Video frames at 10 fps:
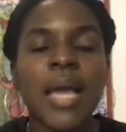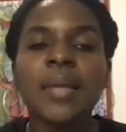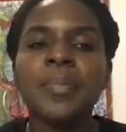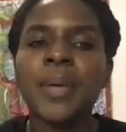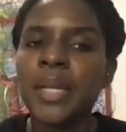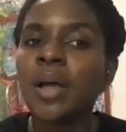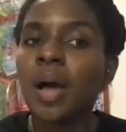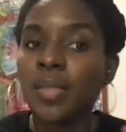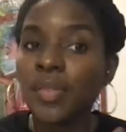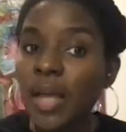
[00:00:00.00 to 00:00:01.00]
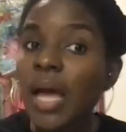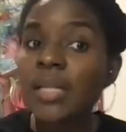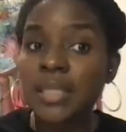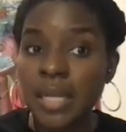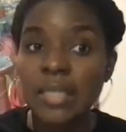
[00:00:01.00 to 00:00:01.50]
I had been on the
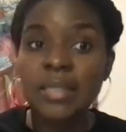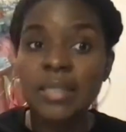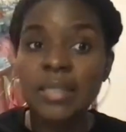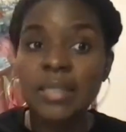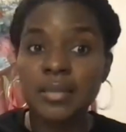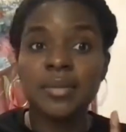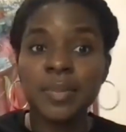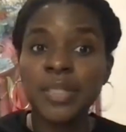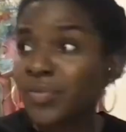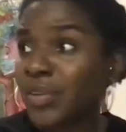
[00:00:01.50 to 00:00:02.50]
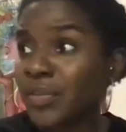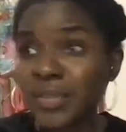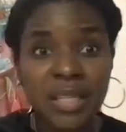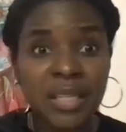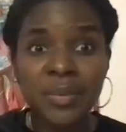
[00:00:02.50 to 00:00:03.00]
continent. There's
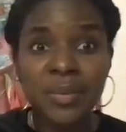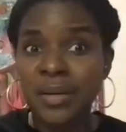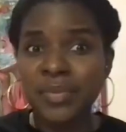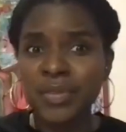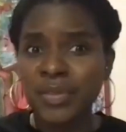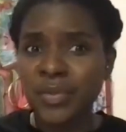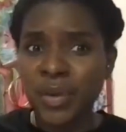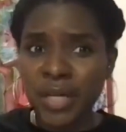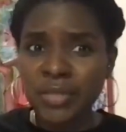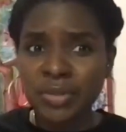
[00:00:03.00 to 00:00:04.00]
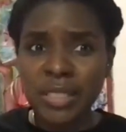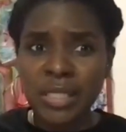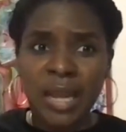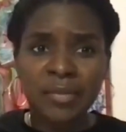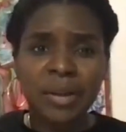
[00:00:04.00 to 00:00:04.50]
54
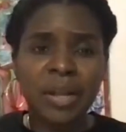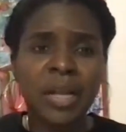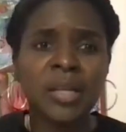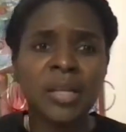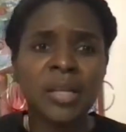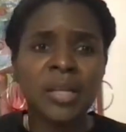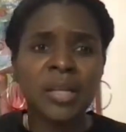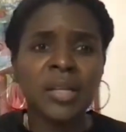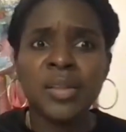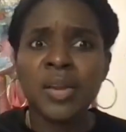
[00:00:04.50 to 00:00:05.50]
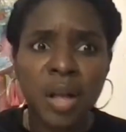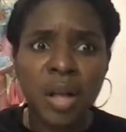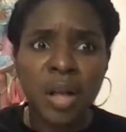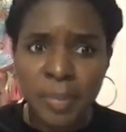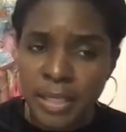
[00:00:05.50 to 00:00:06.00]
countries in Africa? They're
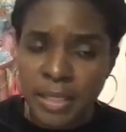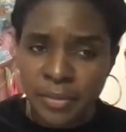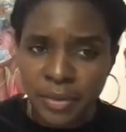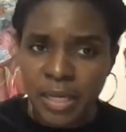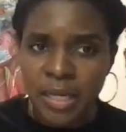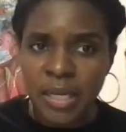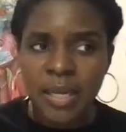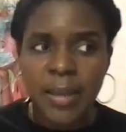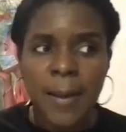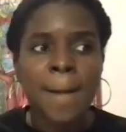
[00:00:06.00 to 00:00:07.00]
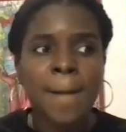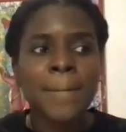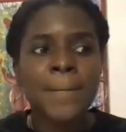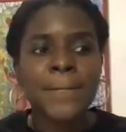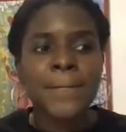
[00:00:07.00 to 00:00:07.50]
all completely different.
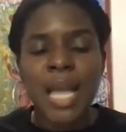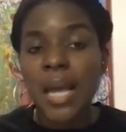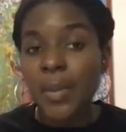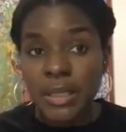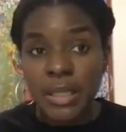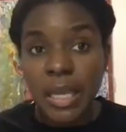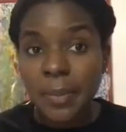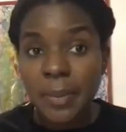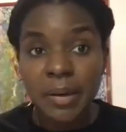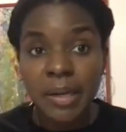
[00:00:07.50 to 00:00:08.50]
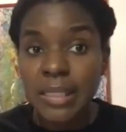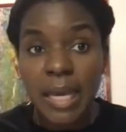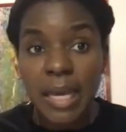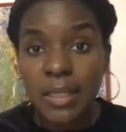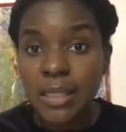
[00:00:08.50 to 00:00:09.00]
I went to
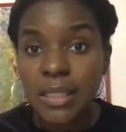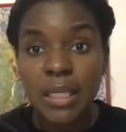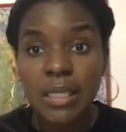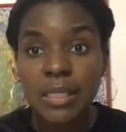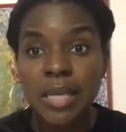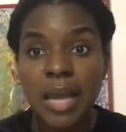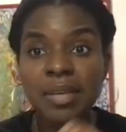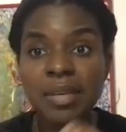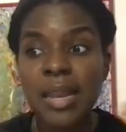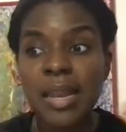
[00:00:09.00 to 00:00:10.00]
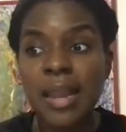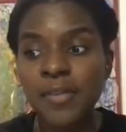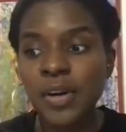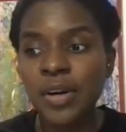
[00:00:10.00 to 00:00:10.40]
Liberia sight unseen, having